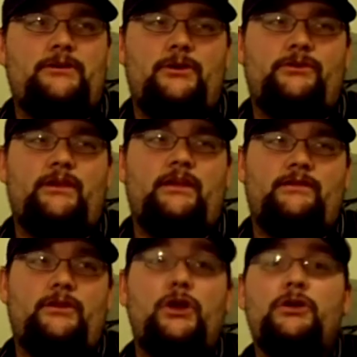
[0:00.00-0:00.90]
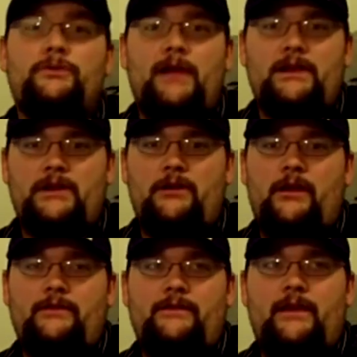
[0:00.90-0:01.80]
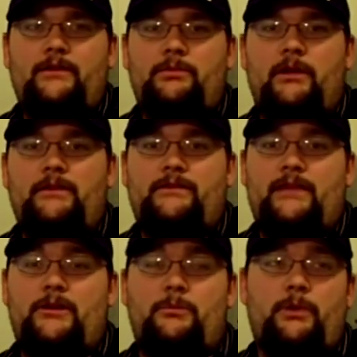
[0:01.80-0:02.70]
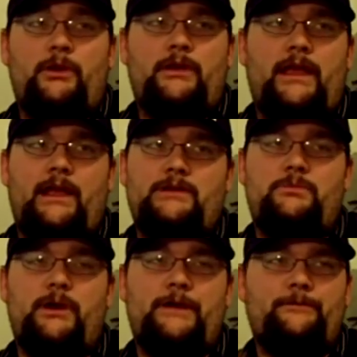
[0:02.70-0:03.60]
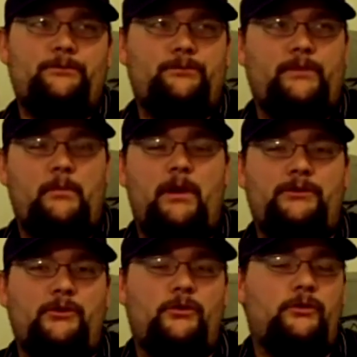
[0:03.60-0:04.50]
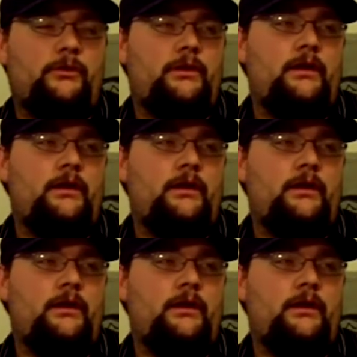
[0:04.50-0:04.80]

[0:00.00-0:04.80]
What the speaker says: It's not as good a flash hider, I'd say, as probably the standard birdcage, but the muzzle